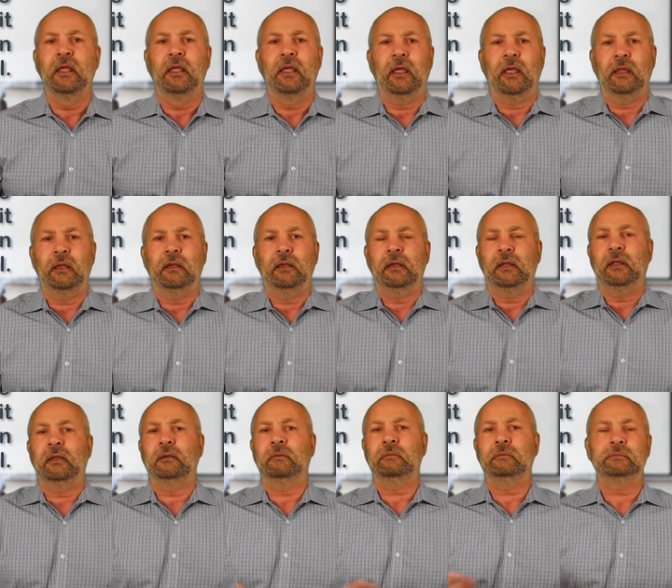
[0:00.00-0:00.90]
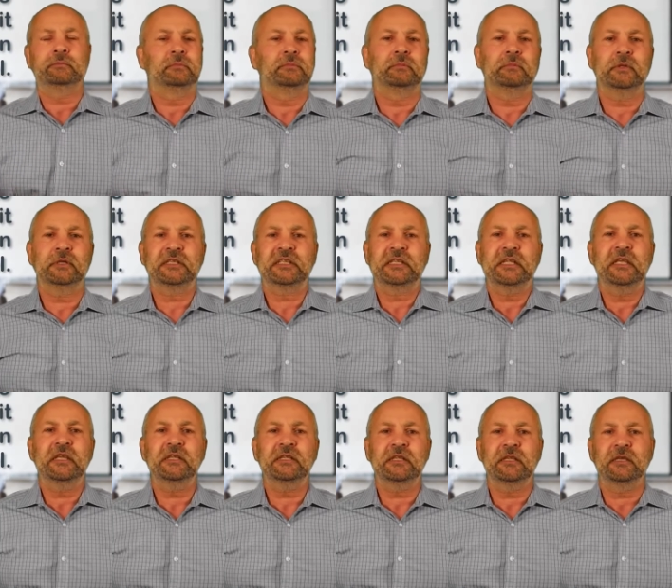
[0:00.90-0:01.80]
And what's
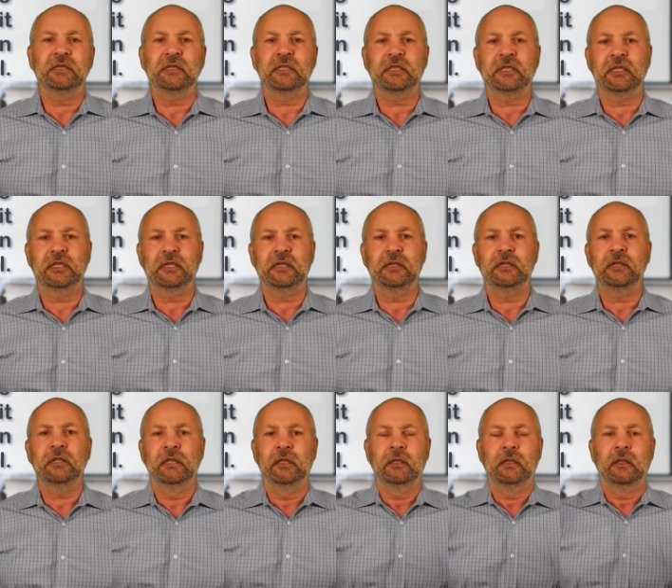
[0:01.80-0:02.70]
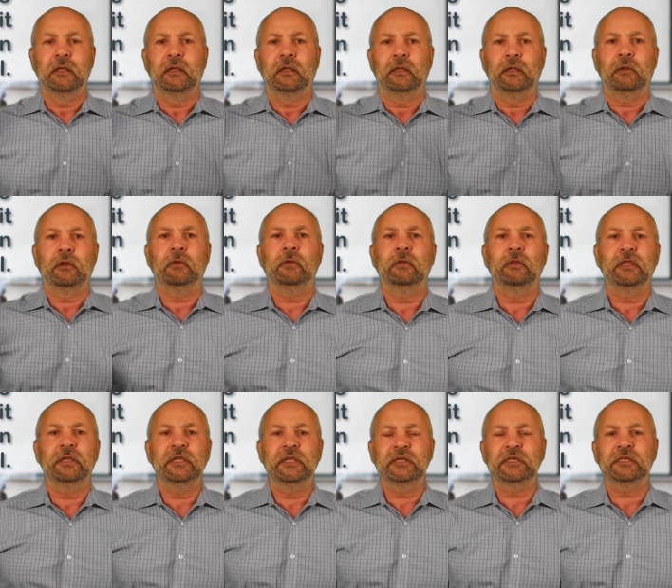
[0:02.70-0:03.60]
easier than
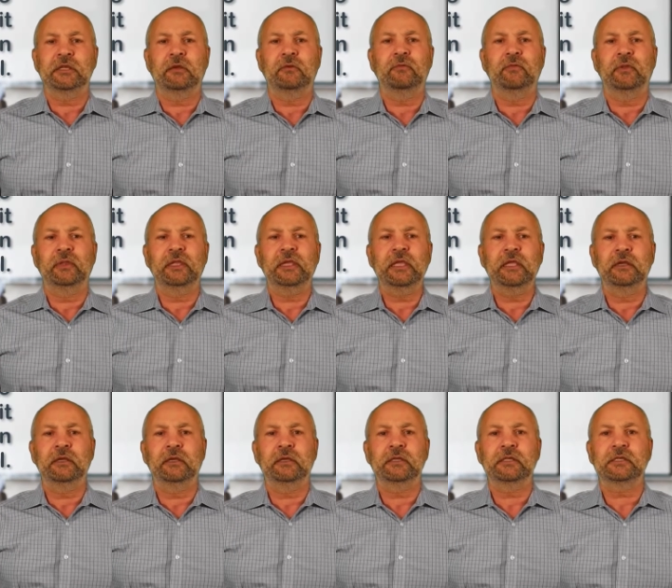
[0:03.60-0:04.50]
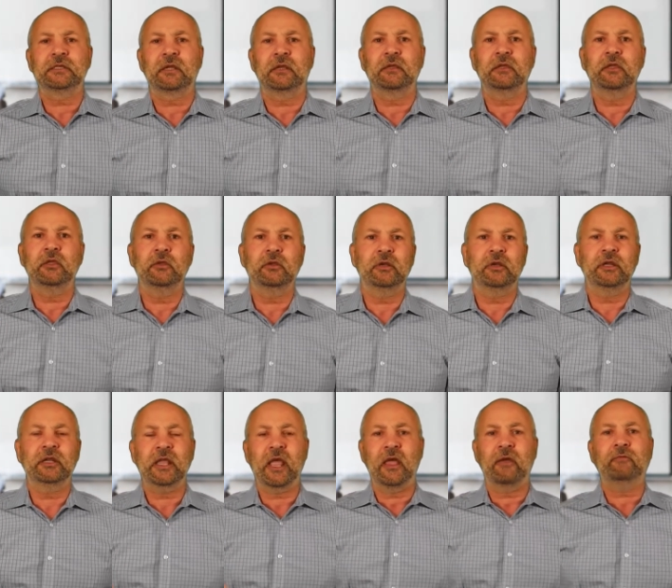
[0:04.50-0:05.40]
calling yourself a leader so you
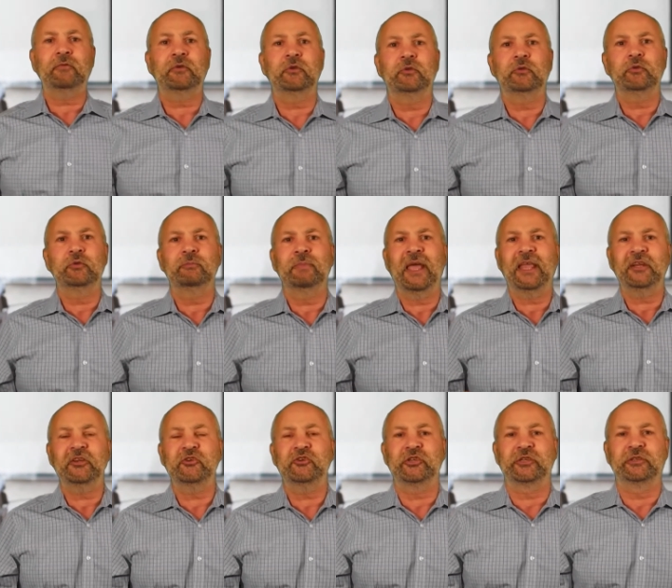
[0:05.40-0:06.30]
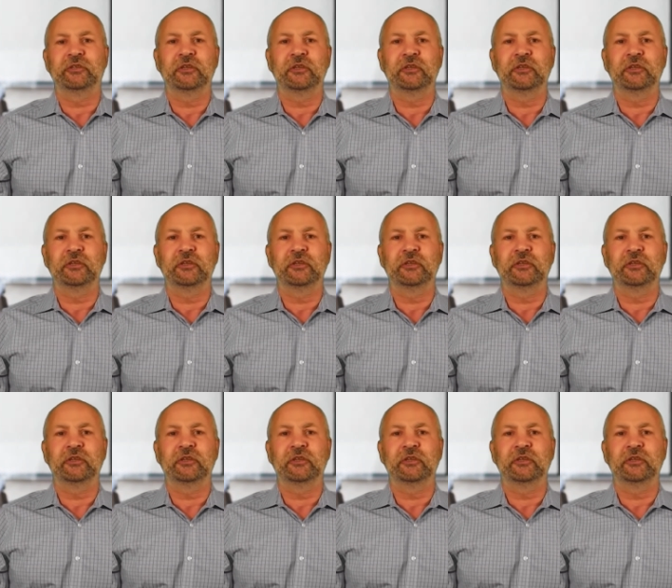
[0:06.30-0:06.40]
don't have to do managing?